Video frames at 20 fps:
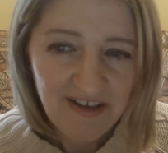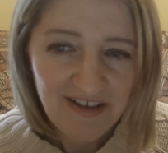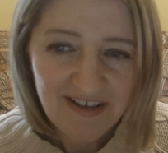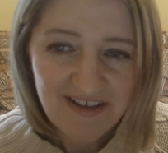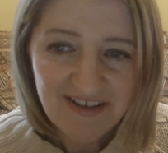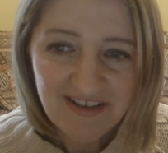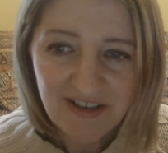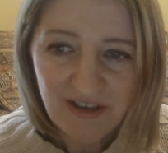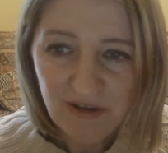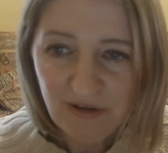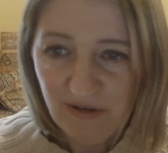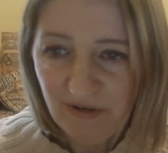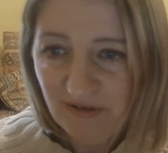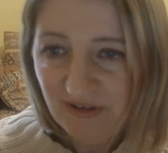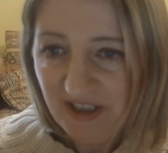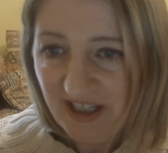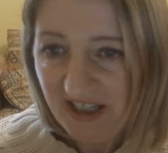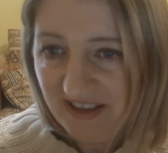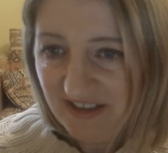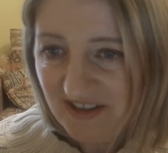So
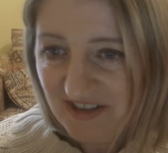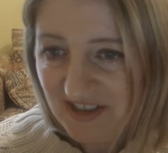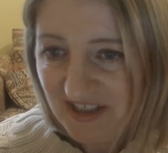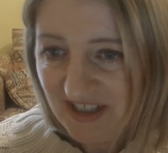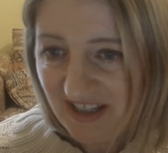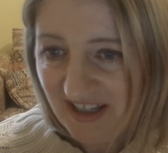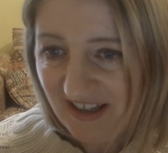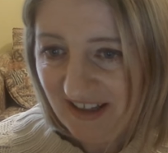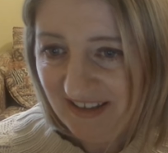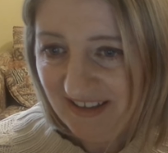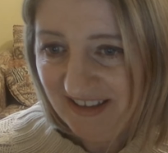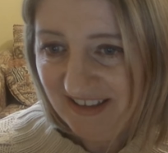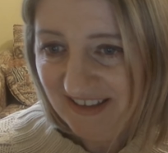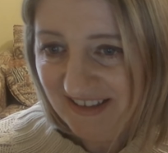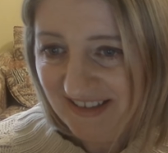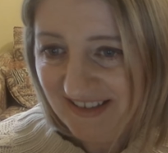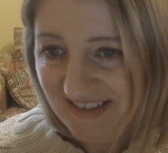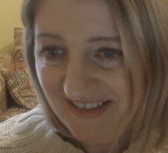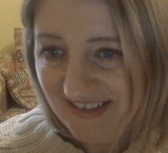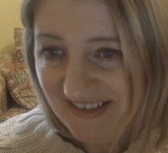that is telling
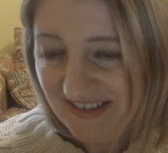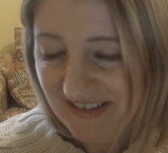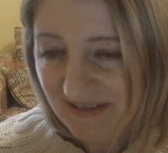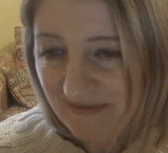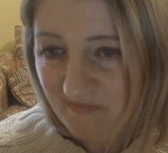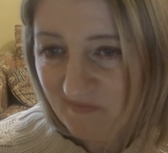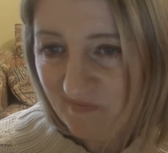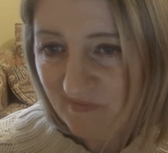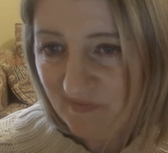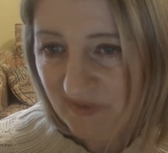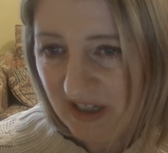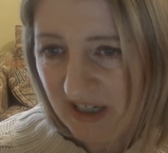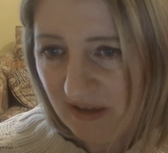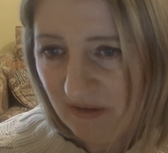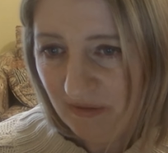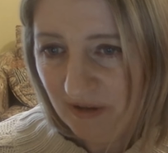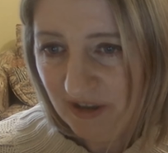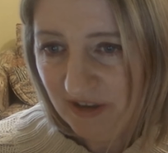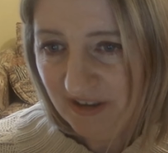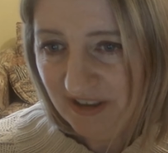us, how are
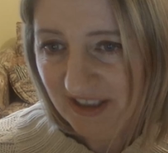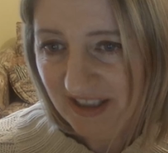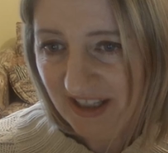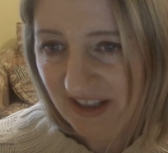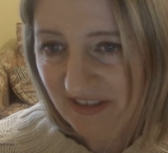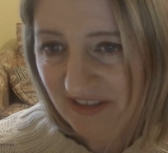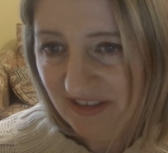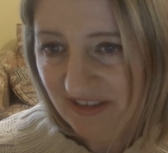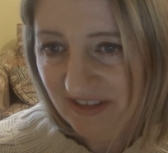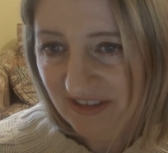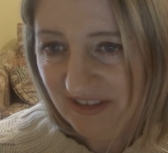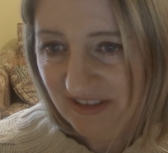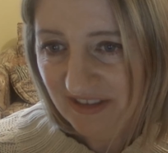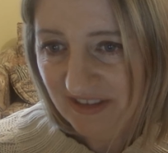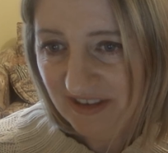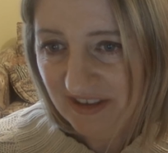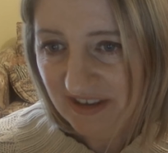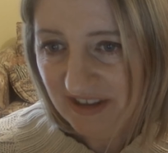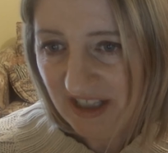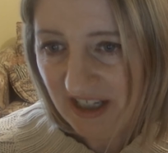we going to get
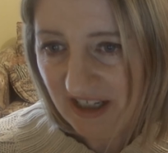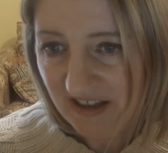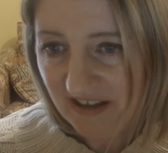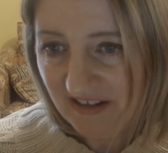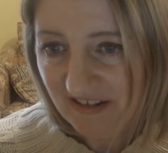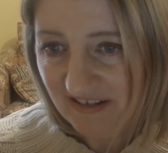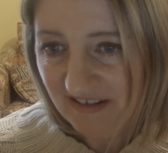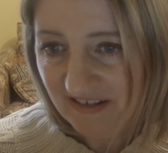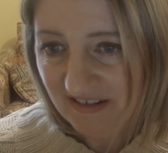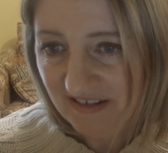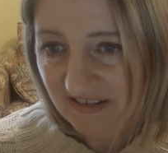there